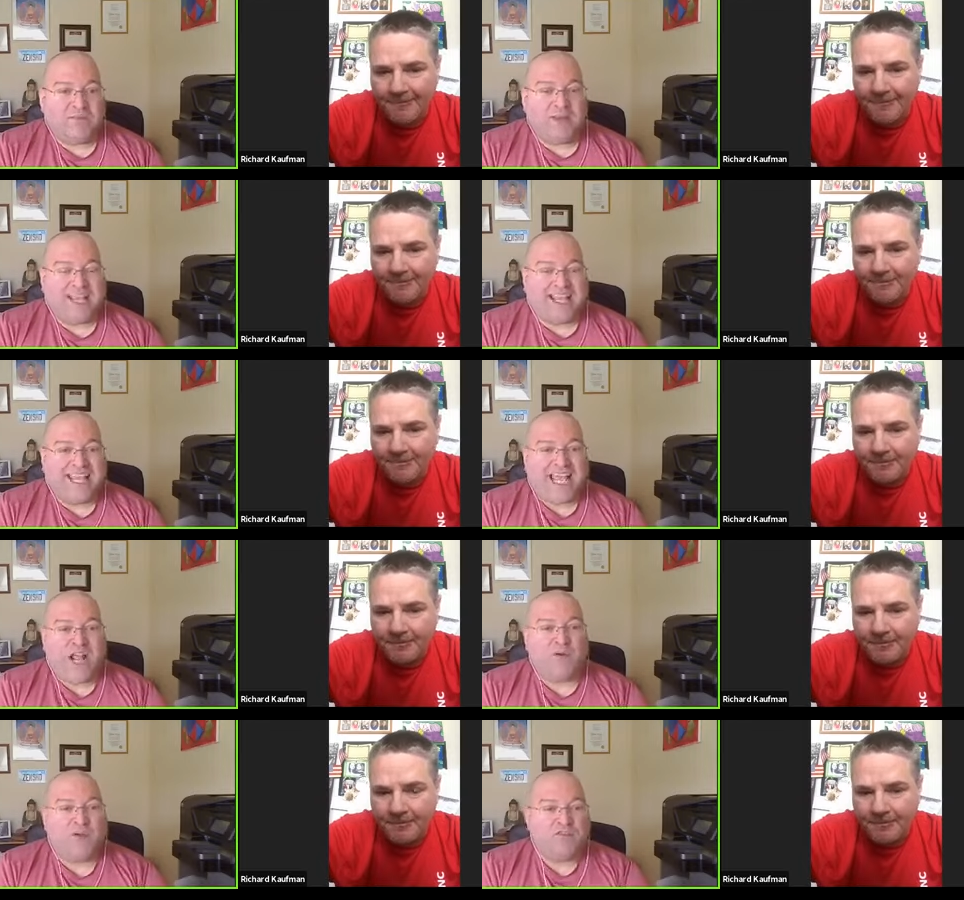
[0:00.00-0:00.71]
Speaker 1: by
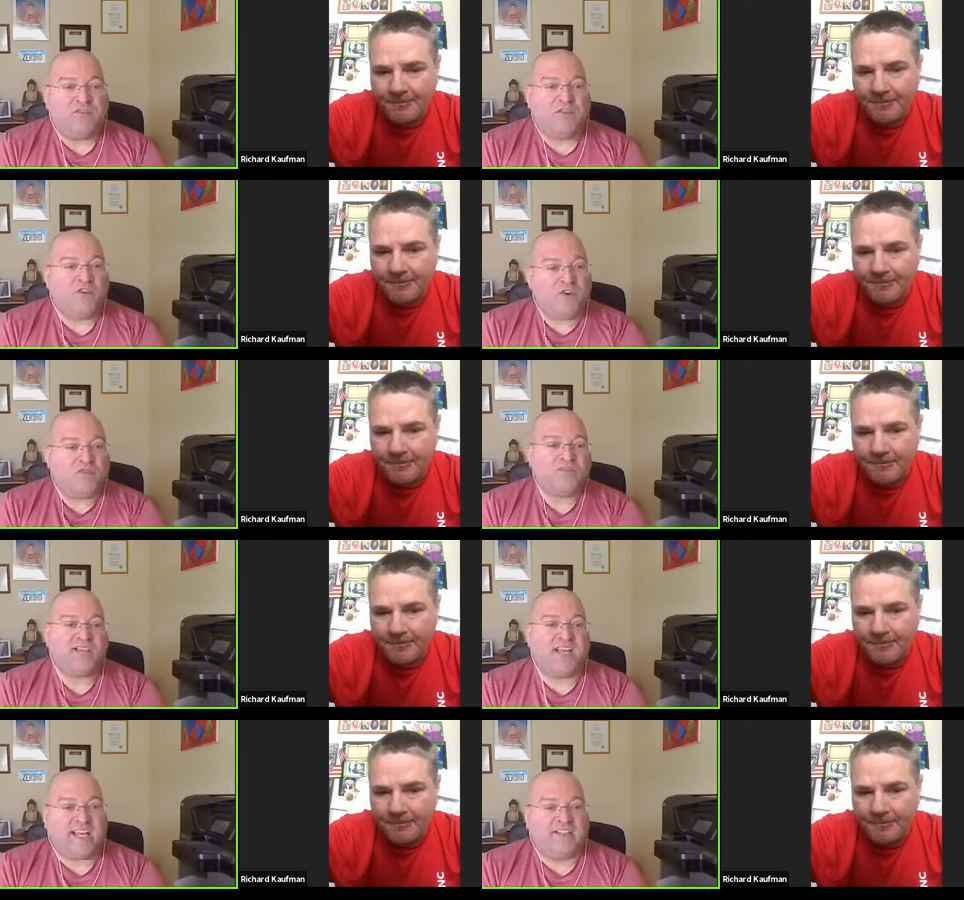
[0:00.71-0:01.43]
caring for those
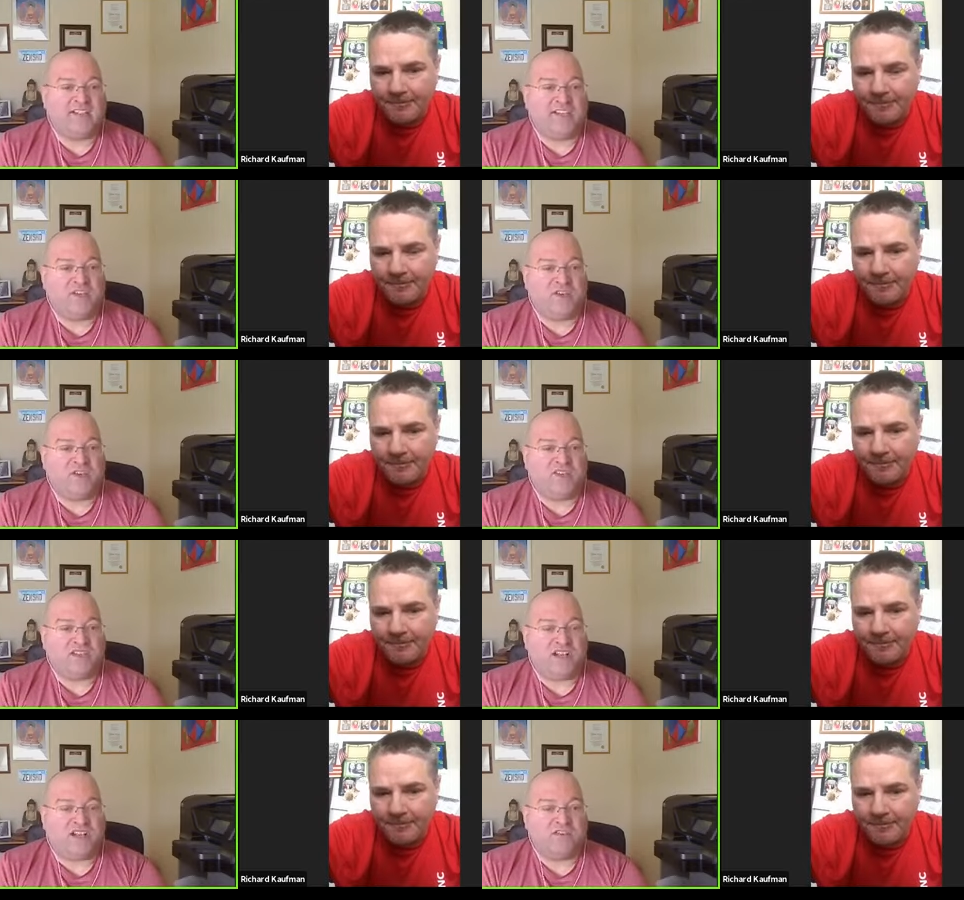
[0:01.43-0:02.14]
that continue to
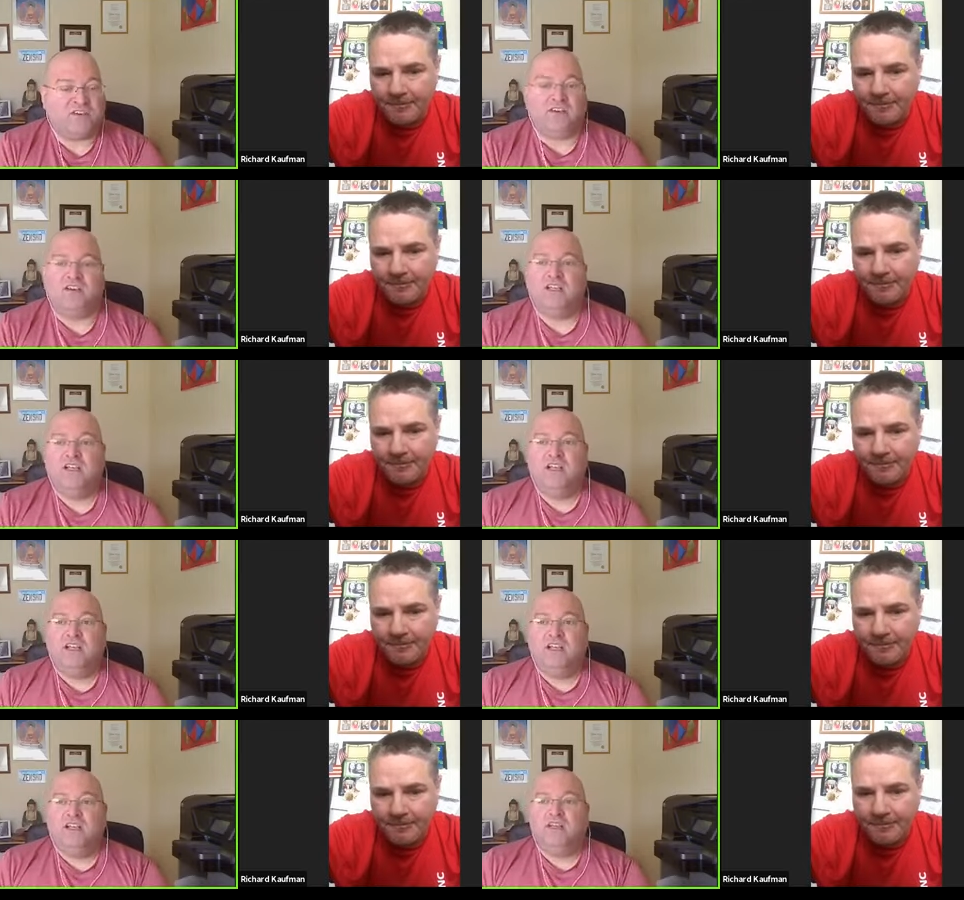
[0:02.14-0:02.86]
suffer.
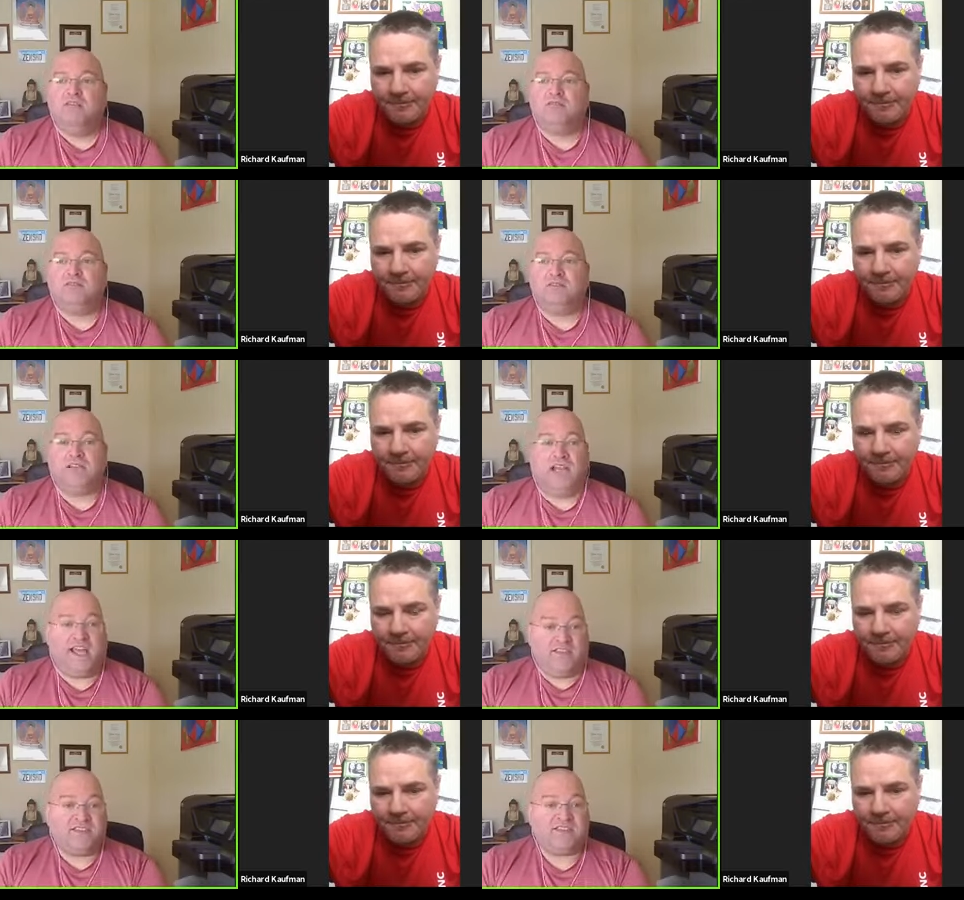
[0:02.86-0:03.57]

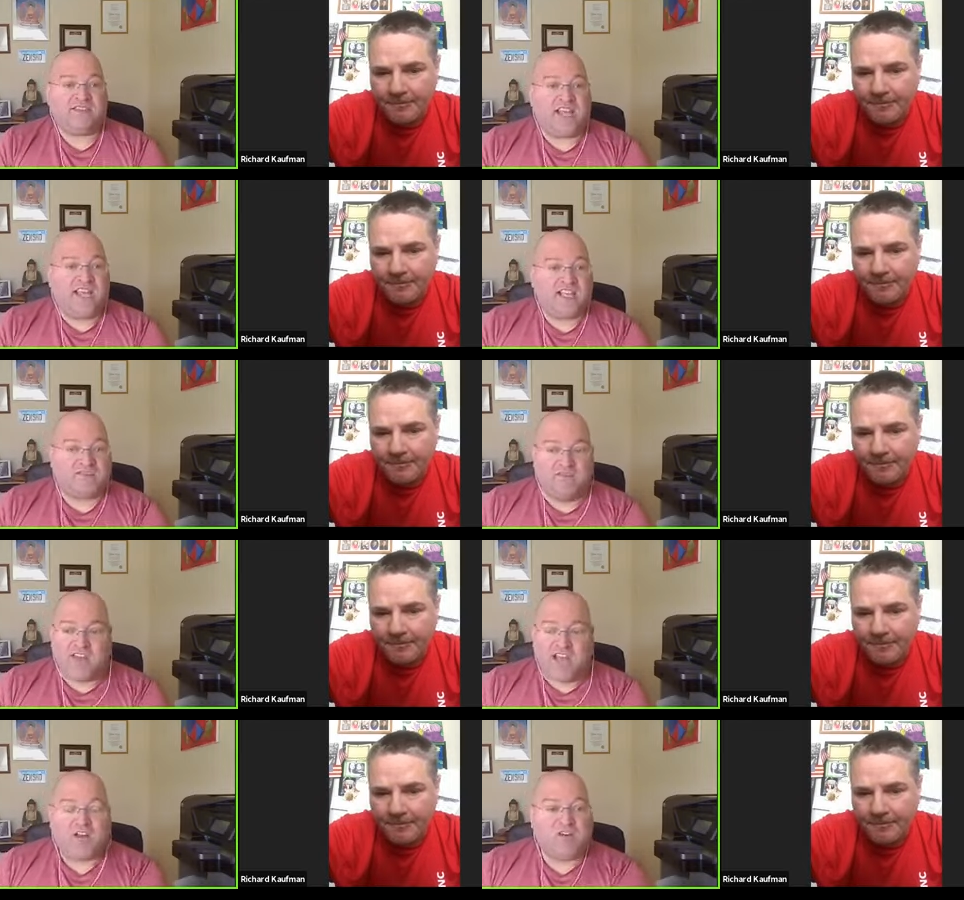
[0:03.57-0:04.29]
In this case,
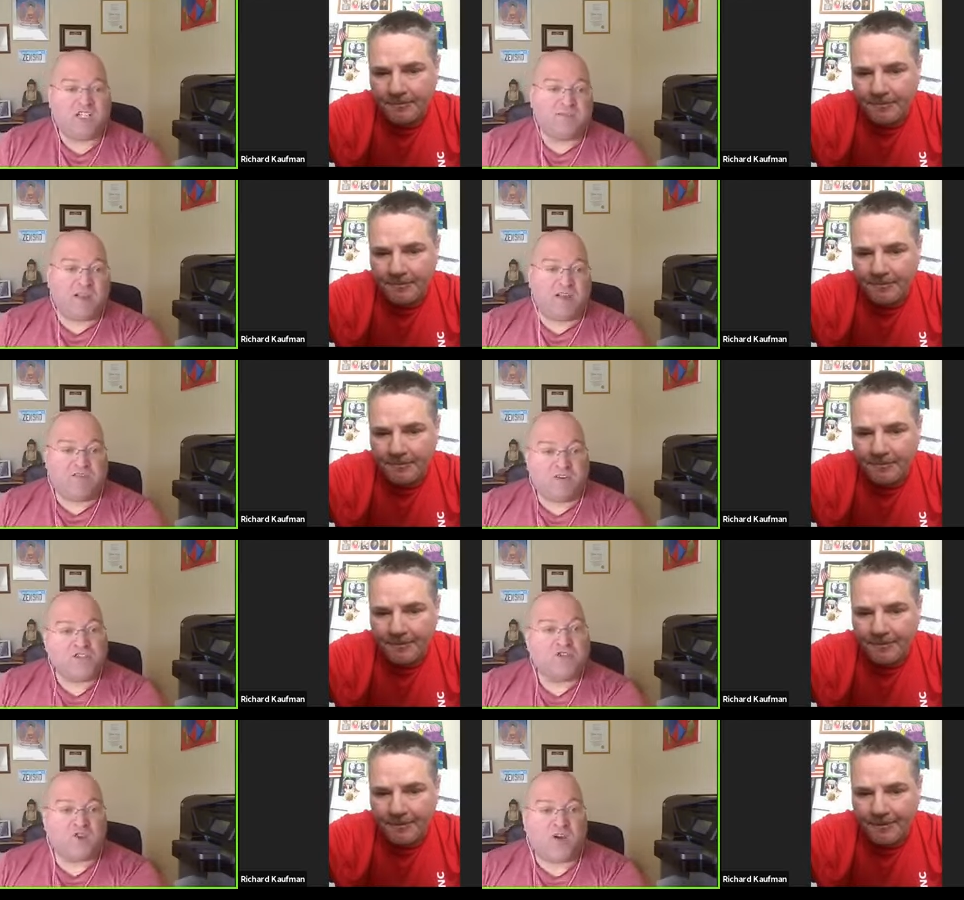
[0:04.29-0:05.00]
veterans by
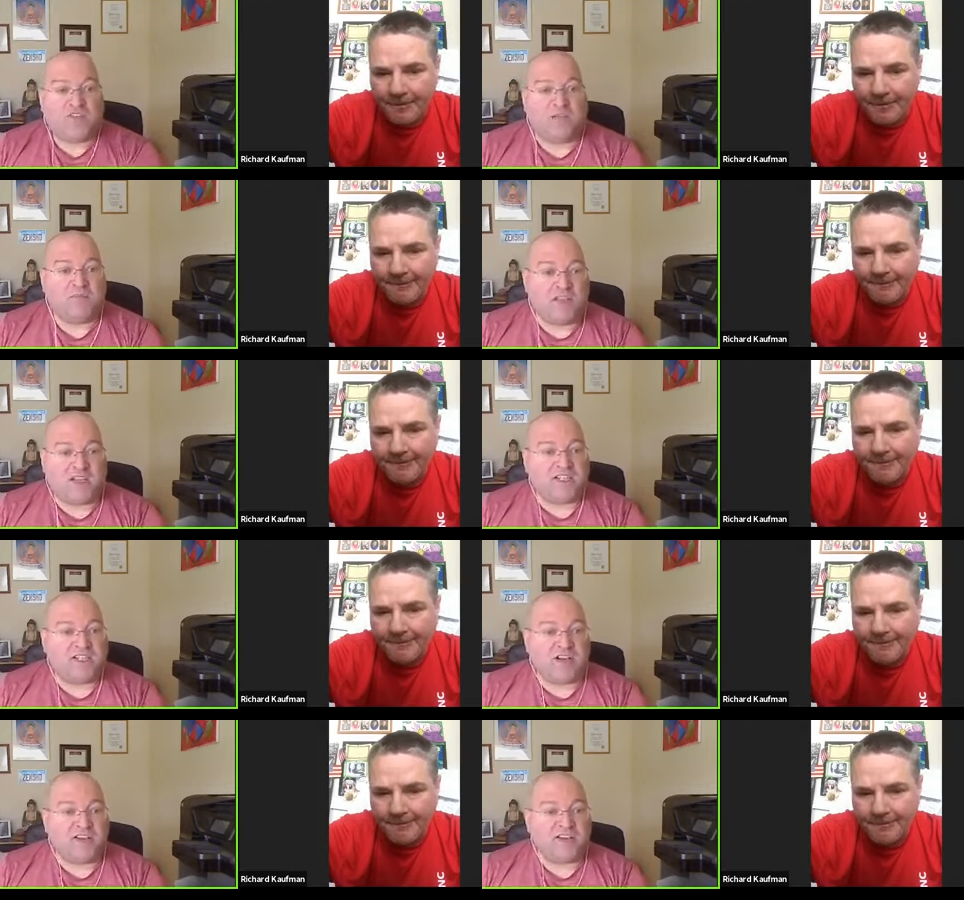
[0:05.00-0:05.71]
virtue of their
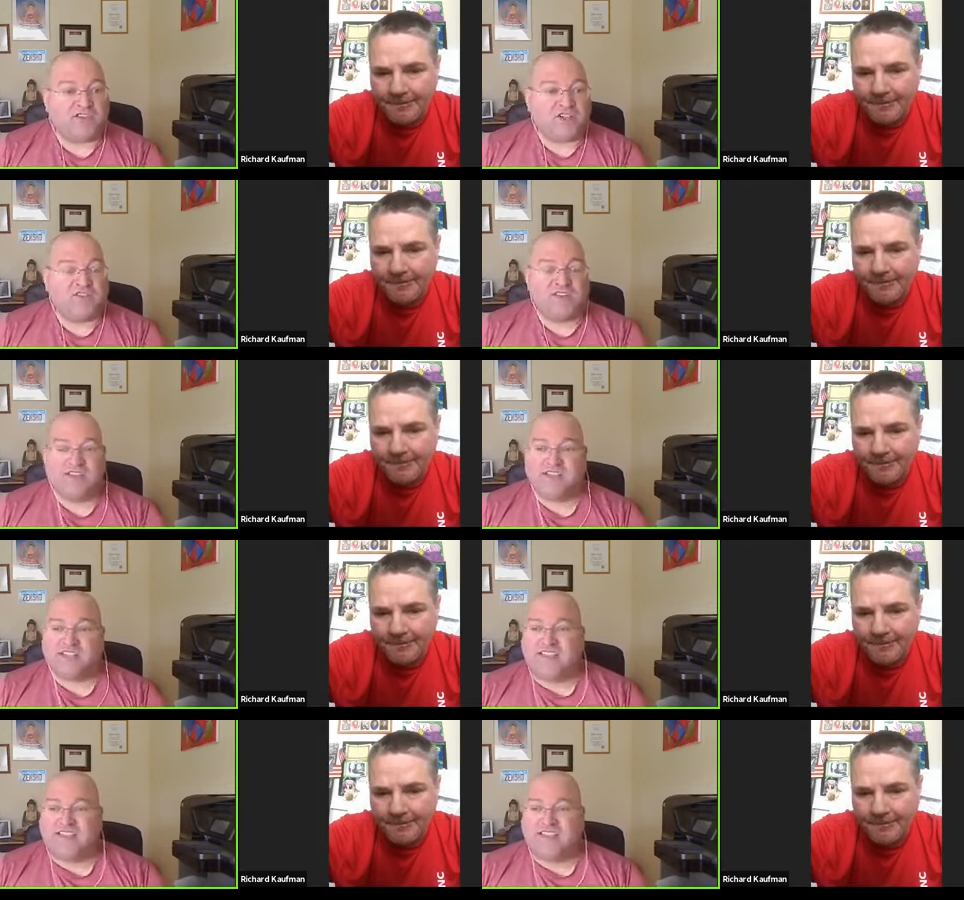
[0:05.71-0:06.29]
military service. And